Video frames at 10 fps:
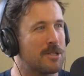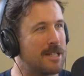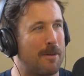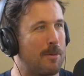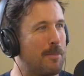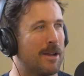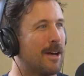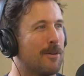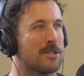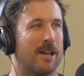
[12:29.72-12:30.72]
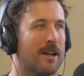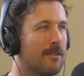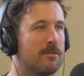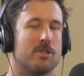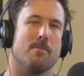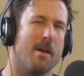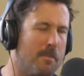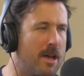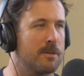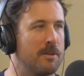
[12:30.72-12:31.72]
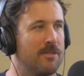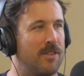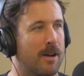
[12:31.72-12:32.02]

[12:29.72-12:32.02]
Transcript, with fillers: was tapping, but I was like, don't make me out to be the